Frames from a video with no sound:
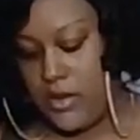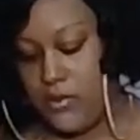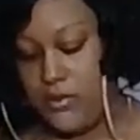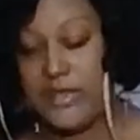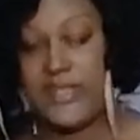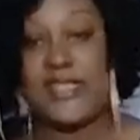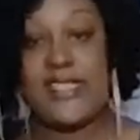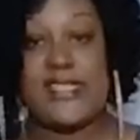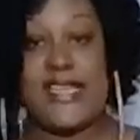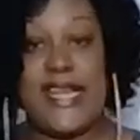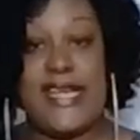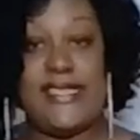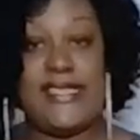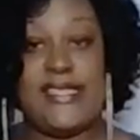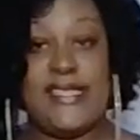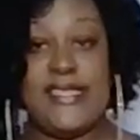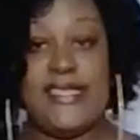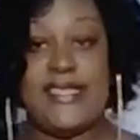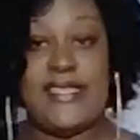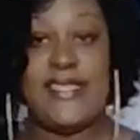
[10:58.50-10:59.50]
with steak
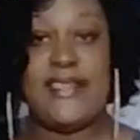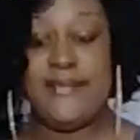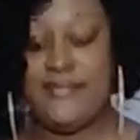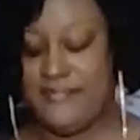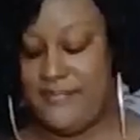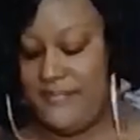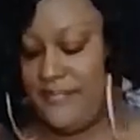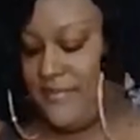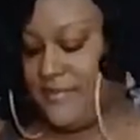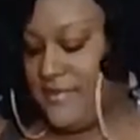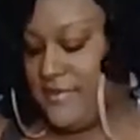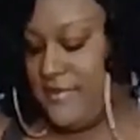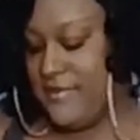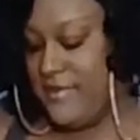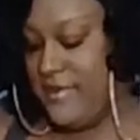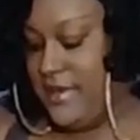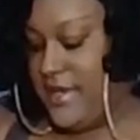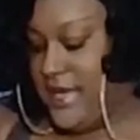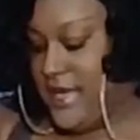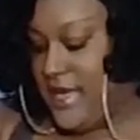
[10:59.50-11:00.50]
seasoning.
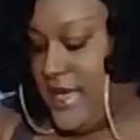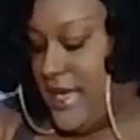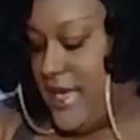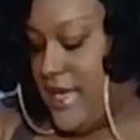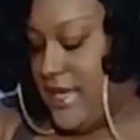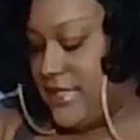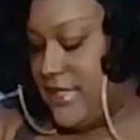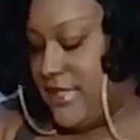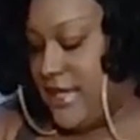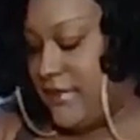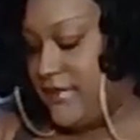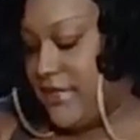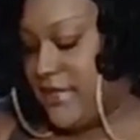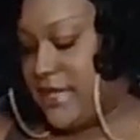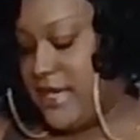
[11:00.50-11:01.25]
As I've